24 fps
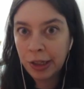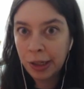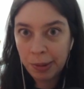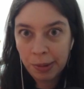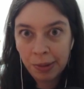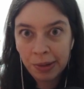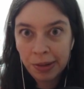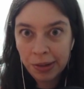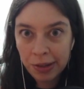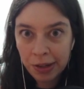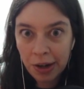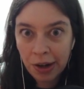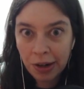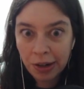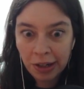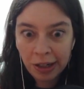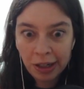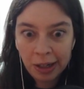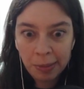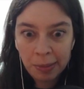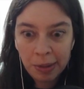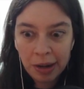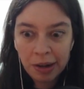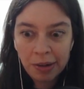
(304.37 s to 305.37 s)
know what they're
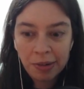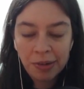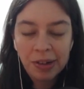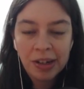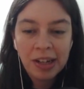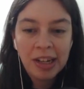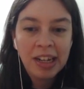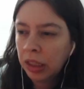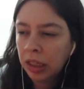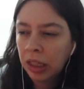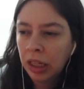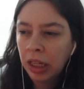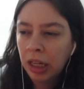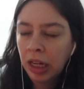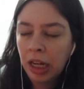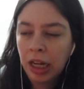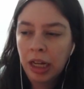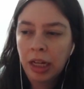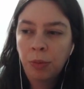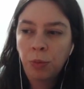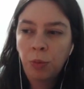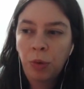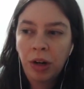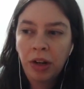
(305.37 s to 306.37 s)
talking about.
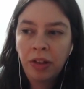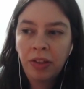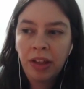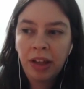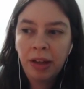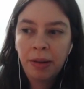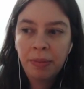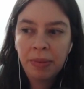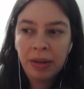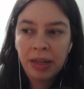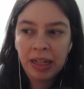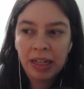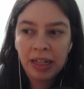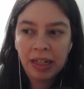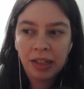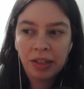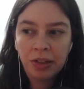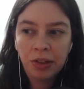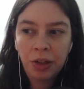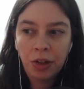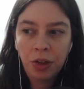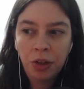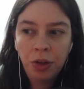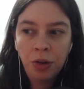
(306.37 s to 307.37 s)
One of them is
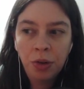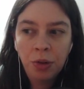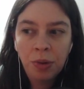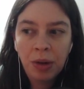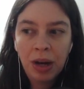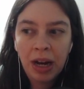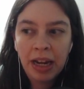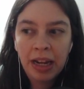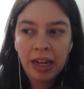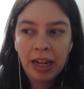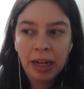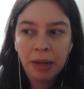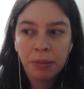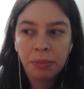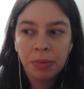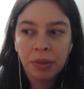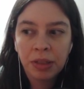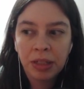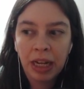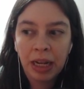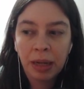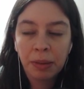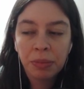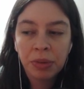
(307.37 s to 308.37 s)

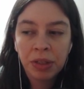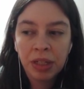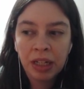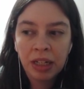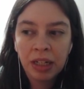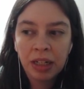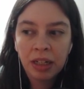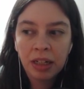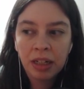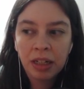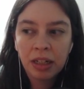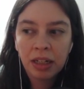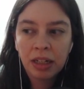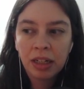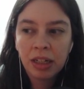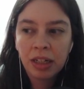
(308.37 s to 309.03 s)
UIMSampson.